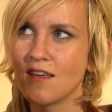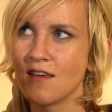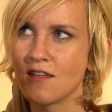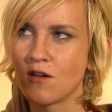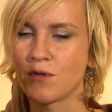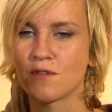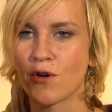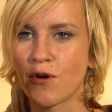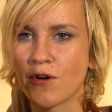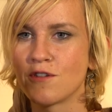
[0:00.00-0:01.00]
and always
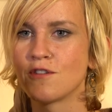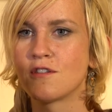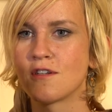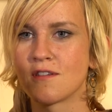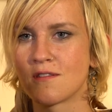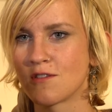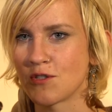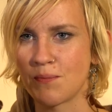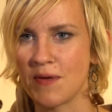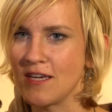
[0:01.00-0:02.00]
encouraged us
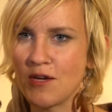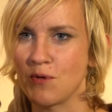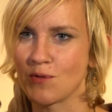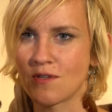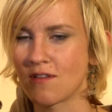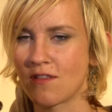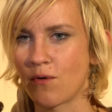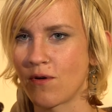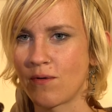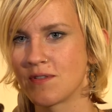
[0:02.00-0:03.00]
just making music. Like, there
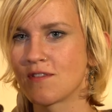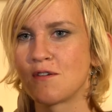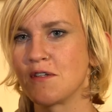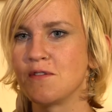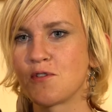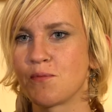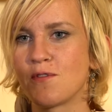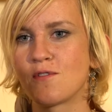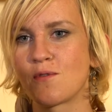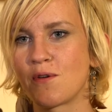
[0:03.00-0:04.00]
were always little
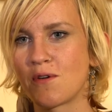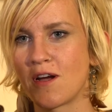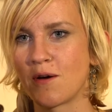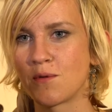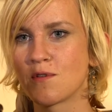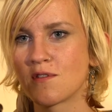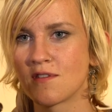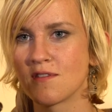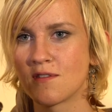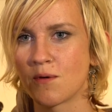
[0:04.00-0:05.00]
instruments around our
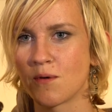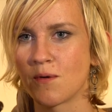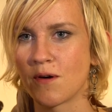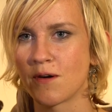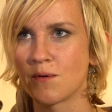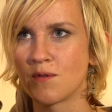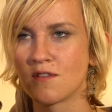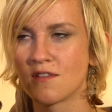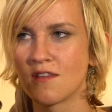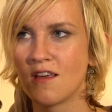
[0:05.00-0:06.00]
house, so I
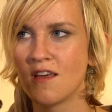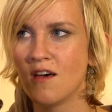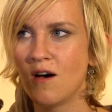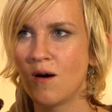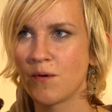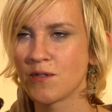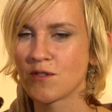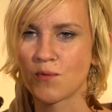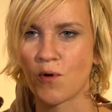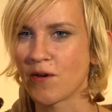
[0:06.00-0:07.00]
was always
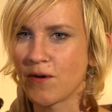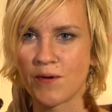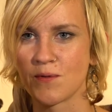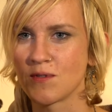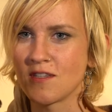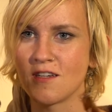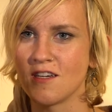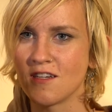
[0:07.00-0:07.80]
just walking around singing